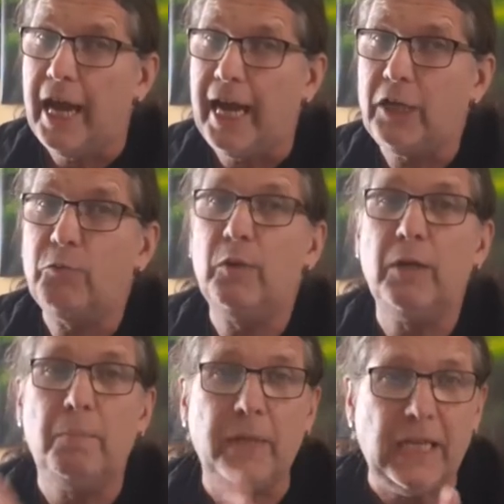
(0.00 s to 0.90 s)
and will
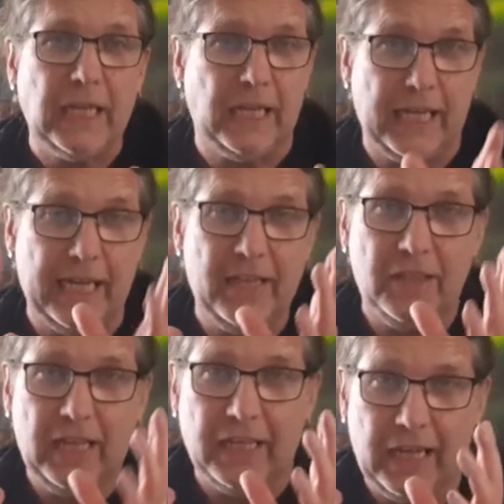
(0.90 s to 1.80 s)
be in
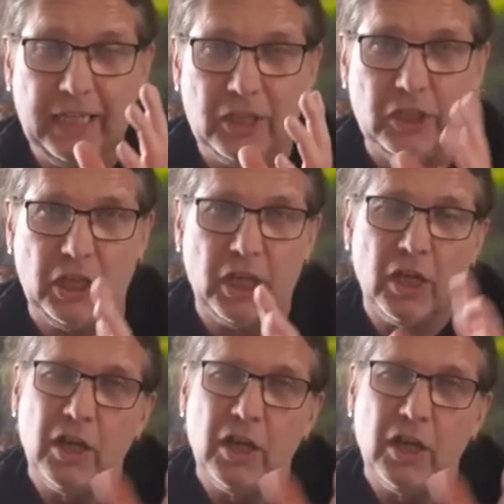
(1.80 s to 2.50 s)
that energy